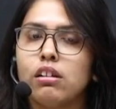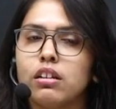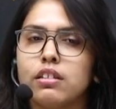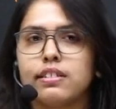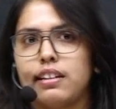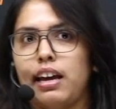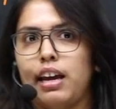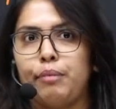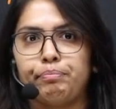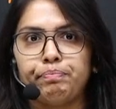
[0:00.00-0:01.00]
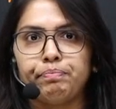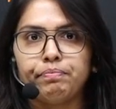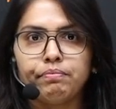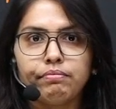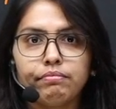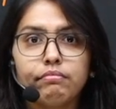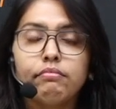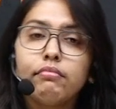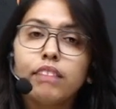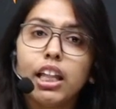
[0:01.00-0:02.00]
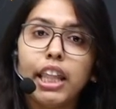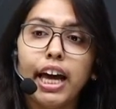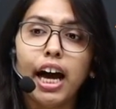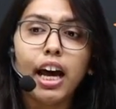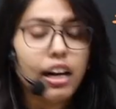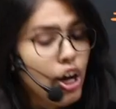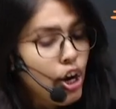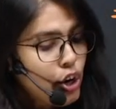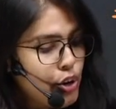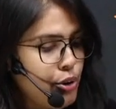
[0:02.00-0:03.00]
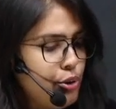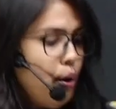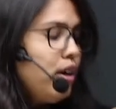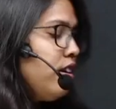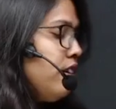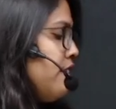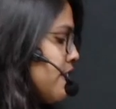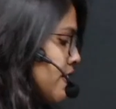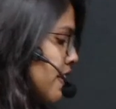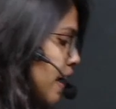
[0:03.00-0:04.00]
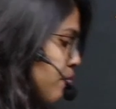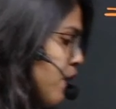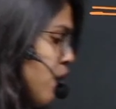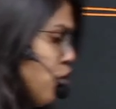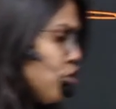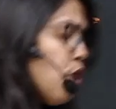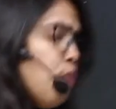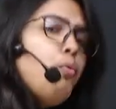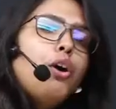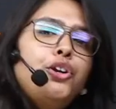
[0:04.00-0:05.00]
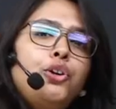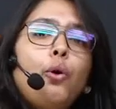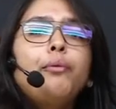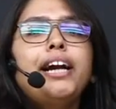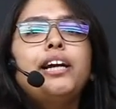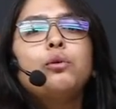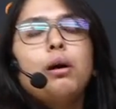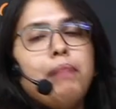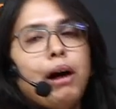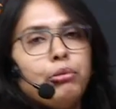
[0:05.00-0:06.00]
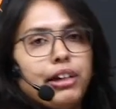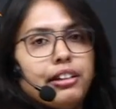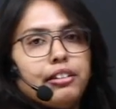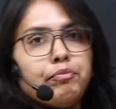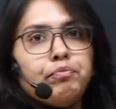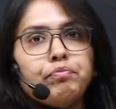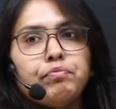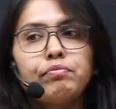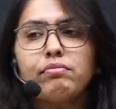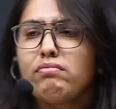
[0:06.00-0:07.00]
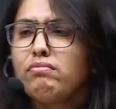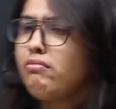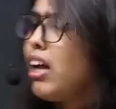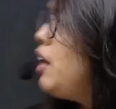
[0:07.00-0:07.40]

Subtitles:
same. They are not same. So what do we do about it? And